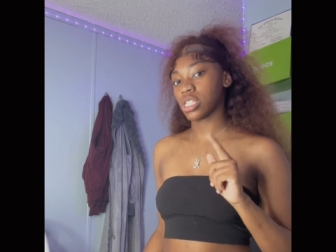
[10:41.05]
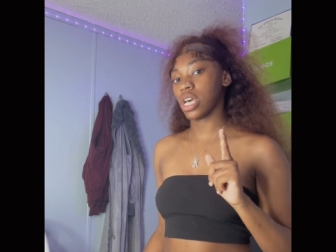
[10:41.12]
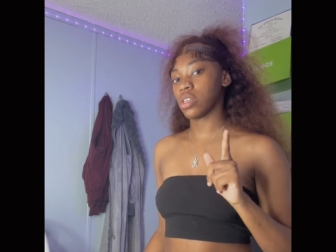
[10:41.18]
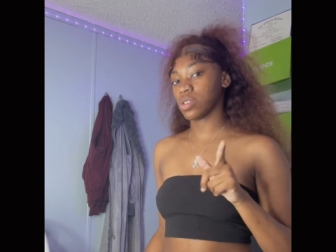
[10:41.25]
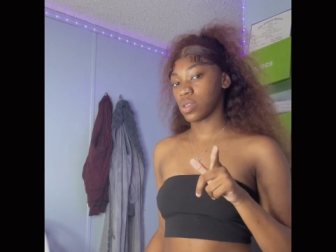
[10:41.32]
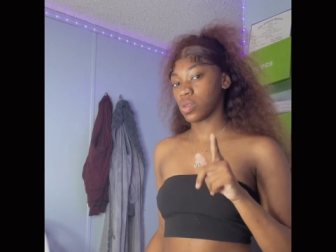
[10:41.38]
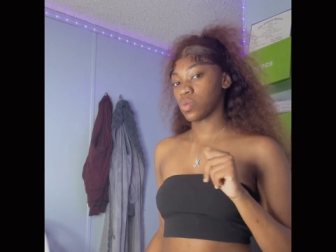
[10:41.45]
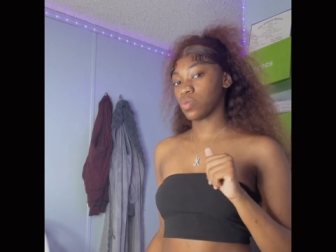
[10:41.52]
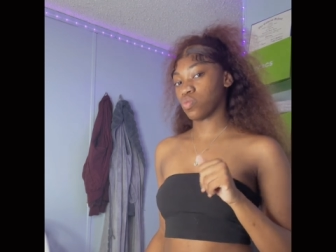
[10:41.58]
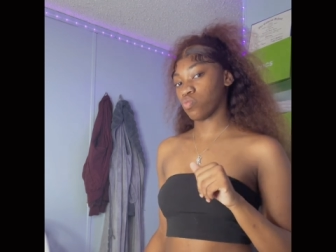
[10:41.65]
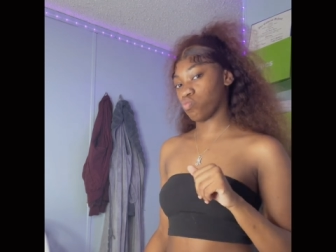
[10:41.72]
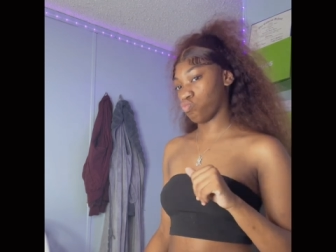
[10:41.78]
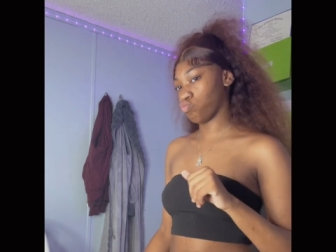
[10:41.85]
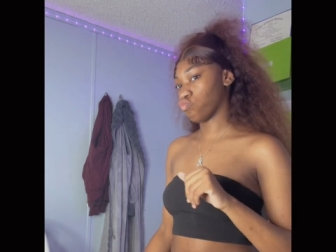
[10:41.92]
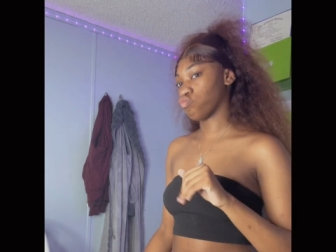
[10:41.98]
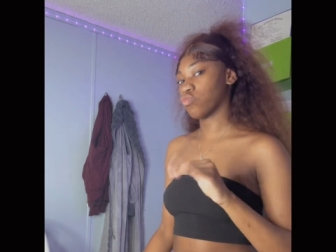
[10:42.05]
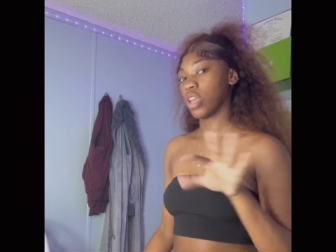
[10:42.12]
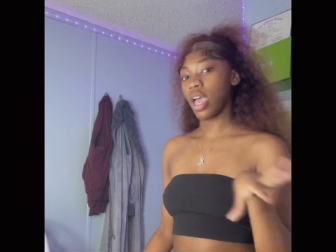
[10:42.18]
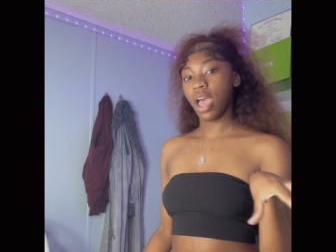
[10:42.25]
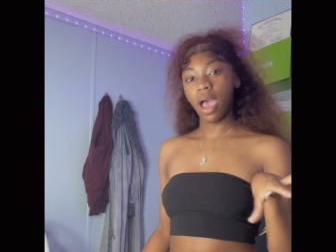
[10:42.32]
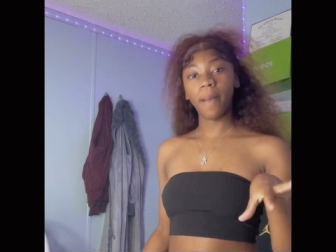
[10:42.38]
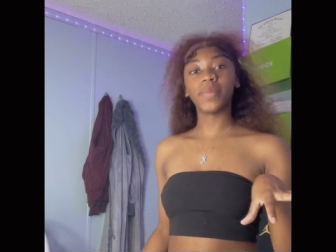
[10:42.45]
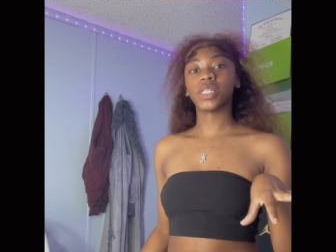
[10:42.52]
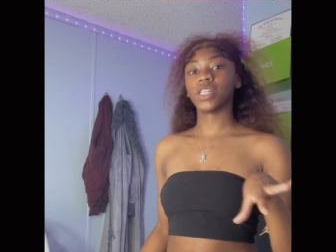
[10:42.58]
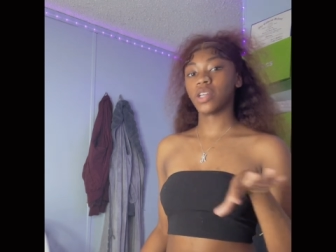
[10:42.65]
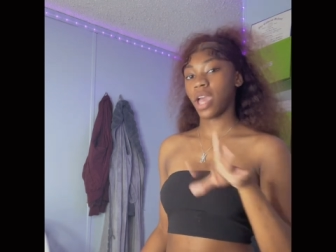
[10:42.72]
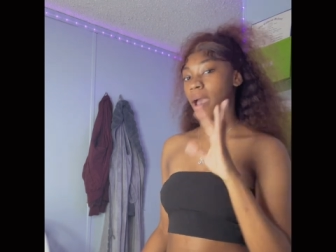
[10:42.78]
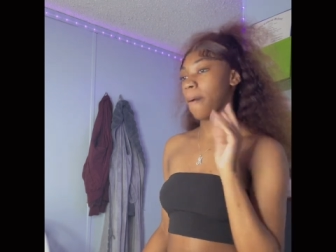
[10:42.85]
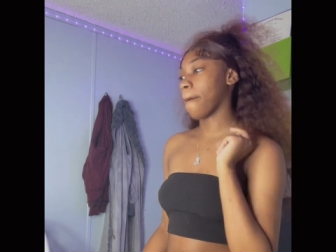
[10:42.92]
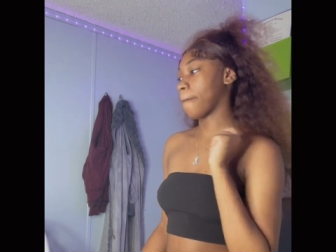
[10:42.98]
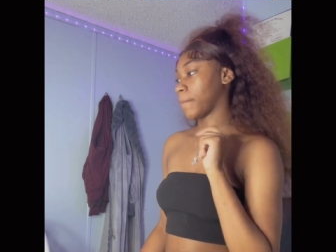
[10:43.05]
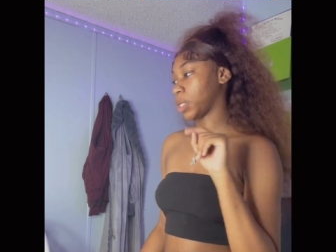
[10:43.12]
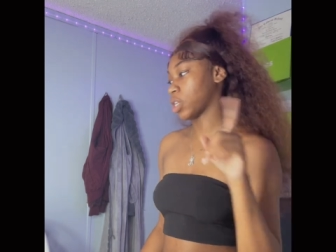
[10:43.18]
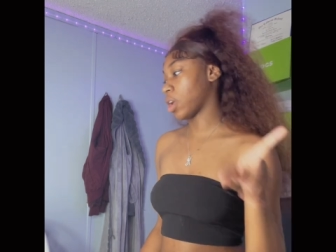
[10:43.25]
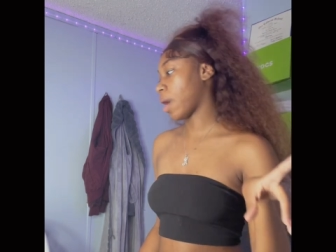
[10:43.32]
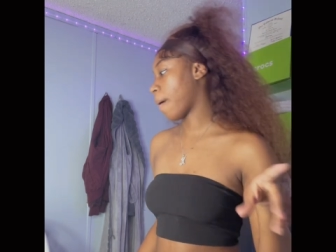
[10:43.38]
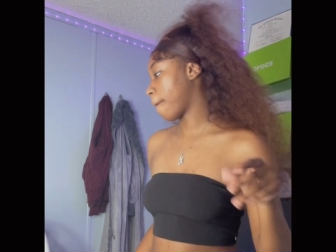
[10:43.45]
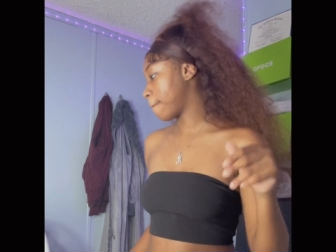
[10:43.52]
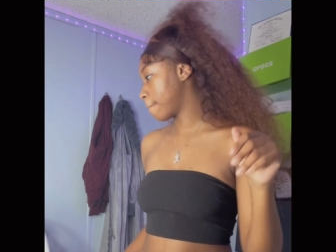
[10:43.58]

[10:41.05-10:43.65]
also i'm gonna show y'all i'm gonna show y'all